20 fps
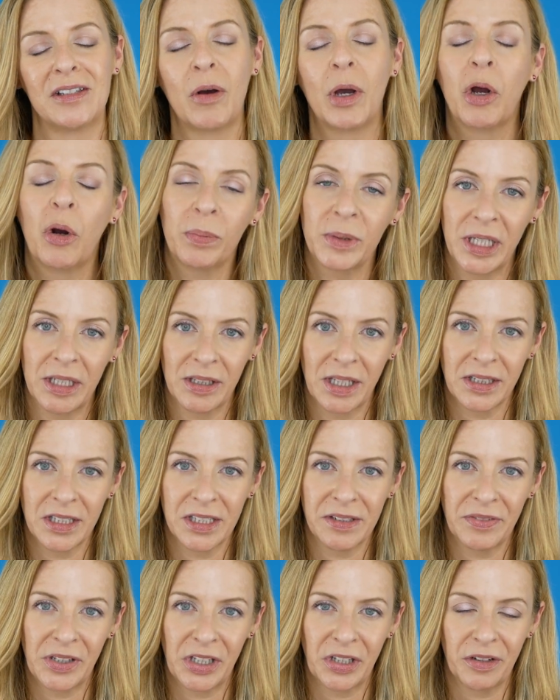So I hope that you like
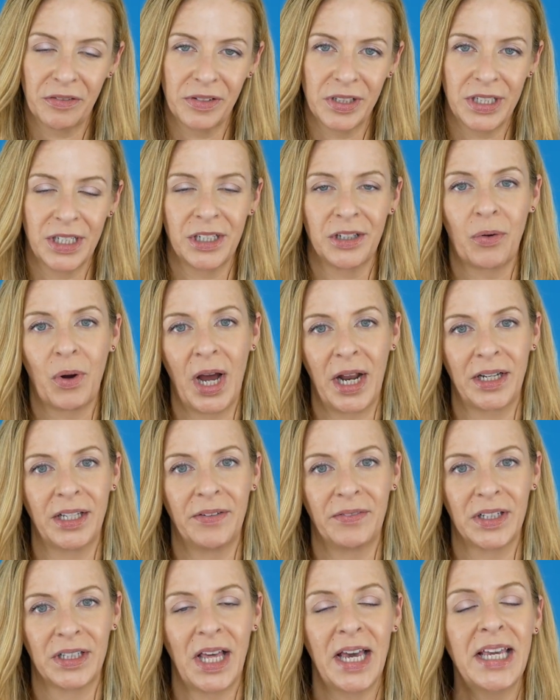this video. If you did, go ahead and
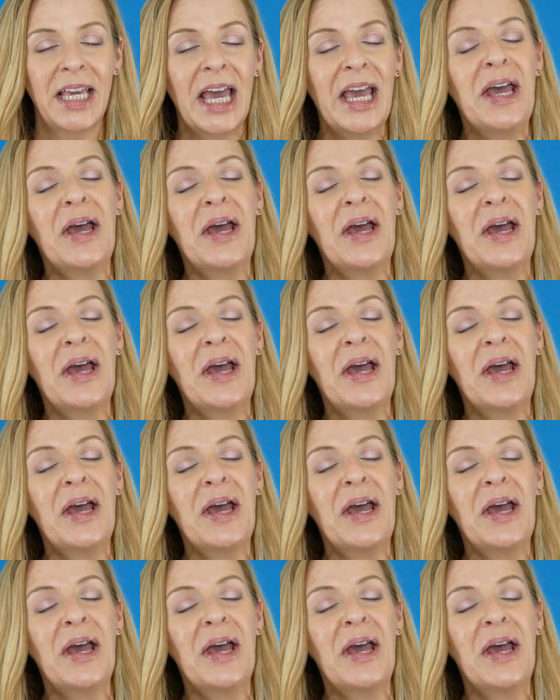give it a like.